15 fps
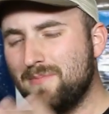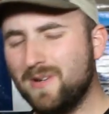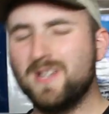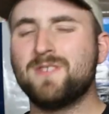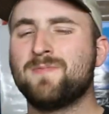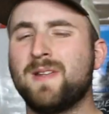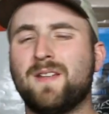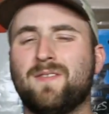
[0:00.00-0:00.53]

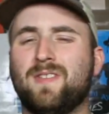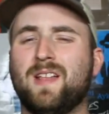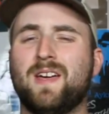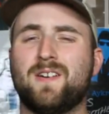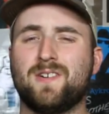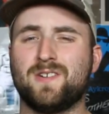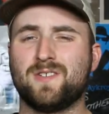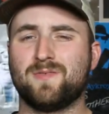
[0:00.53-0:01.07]
British Men of
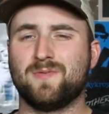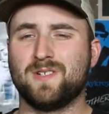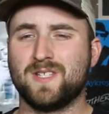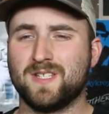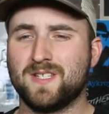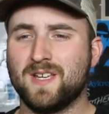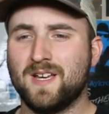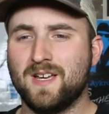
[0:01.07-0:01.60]
Letters
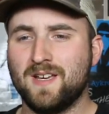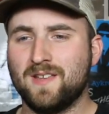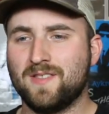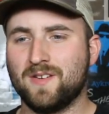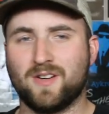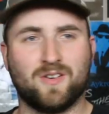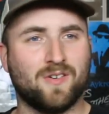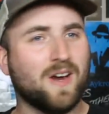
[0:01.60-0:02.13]
was
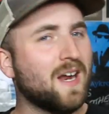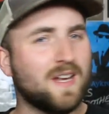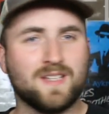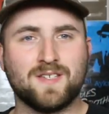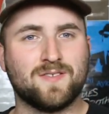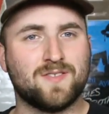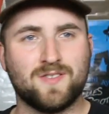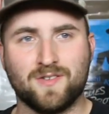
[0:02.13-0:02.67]
the
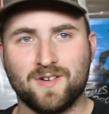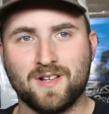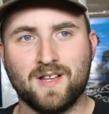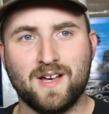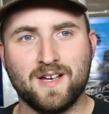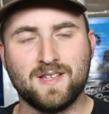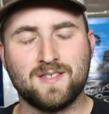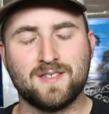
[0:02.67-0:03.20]
greatest of
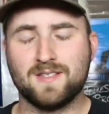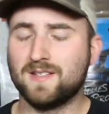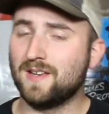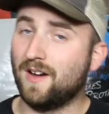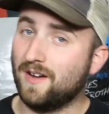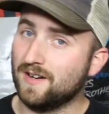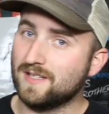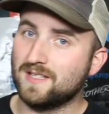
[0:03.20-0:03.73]
storylines.
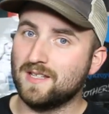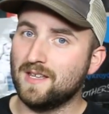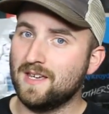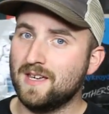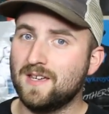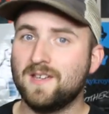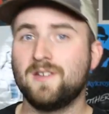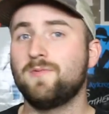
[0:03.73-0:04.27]

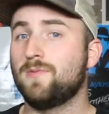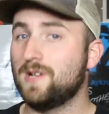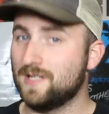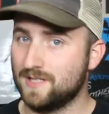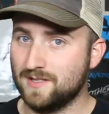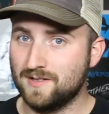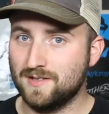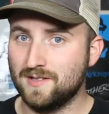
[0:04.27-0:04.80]
Honestly, it
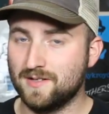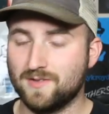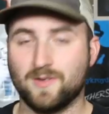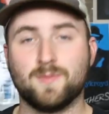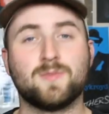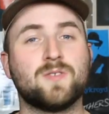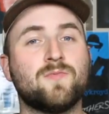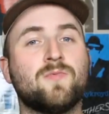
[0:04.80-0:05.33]
wasn't. In
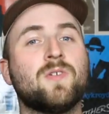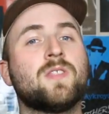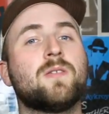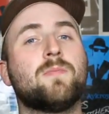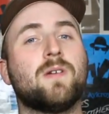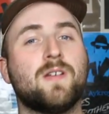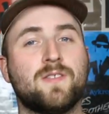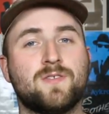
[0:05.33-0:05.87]
terms of what
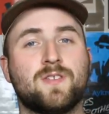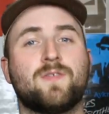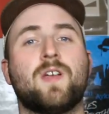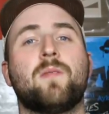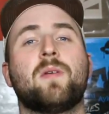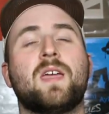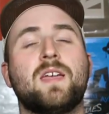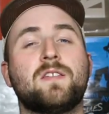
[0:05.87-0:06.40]
the brothers have
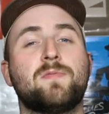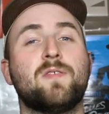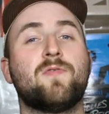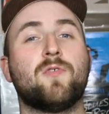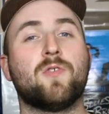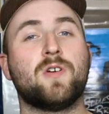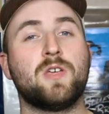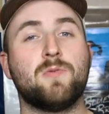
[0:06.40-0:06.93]
come against
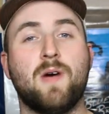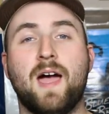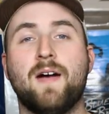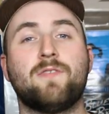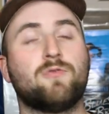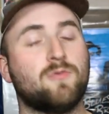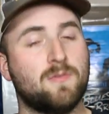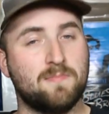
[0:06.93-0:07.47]
before, you
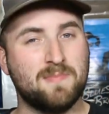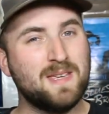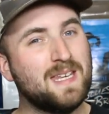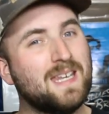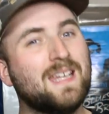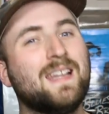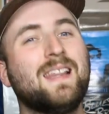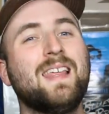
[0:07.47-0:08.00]
have to
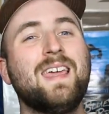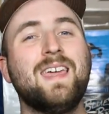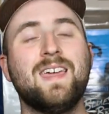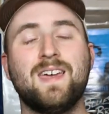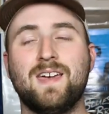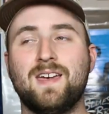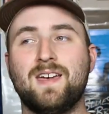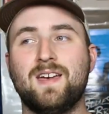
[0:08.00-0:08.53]
immediately